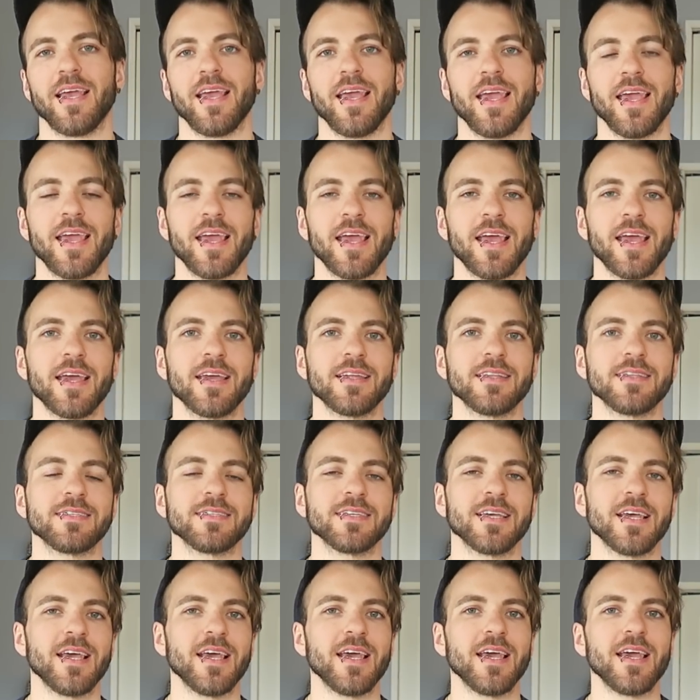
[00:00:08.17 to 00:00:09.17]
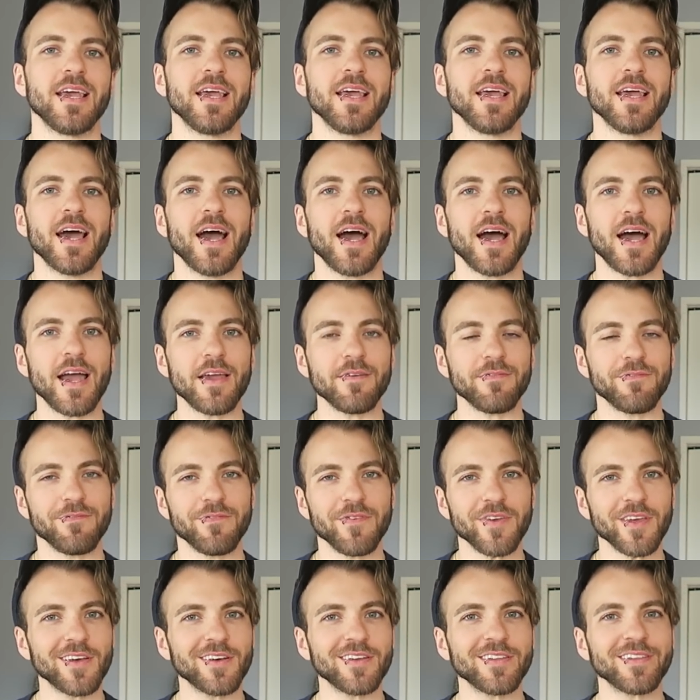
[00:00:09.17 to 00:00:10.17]
And I
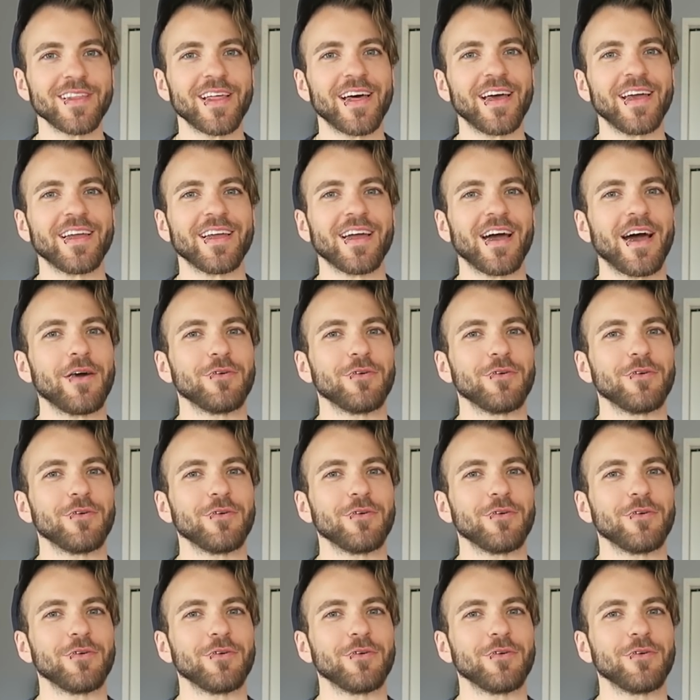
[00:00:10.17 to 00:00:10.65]
feel like